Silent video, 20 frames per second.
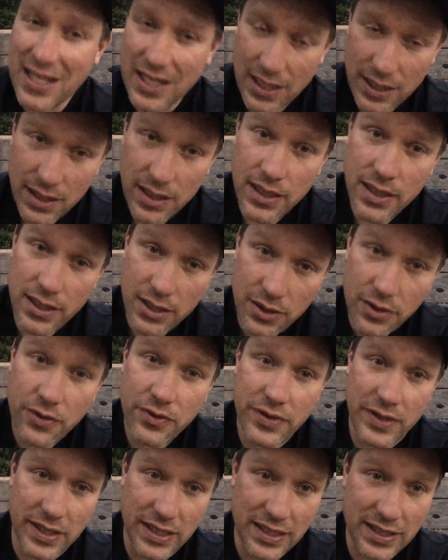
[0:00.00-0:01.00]
Little
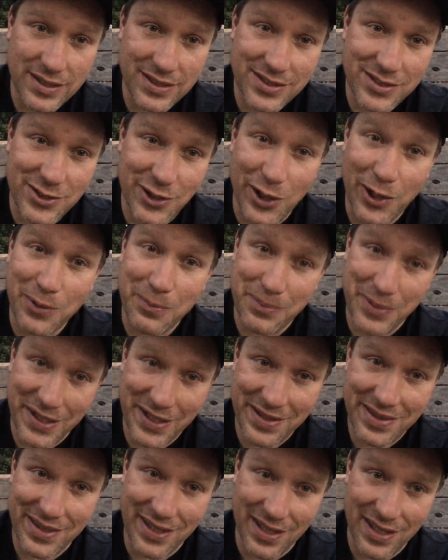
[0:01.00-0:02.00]
things are big
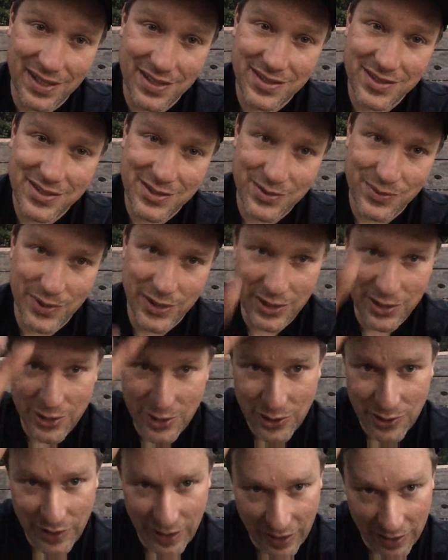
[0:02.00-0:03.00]
things when you
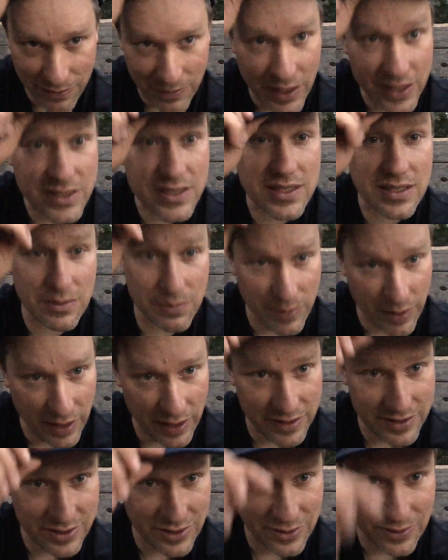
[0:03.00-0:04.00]
don't have much to compare
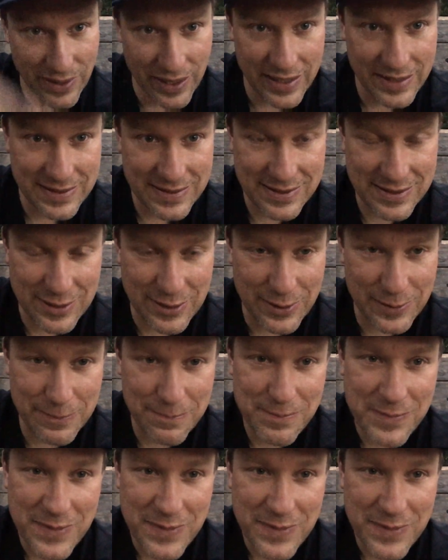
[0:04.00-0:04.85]
it to, right? So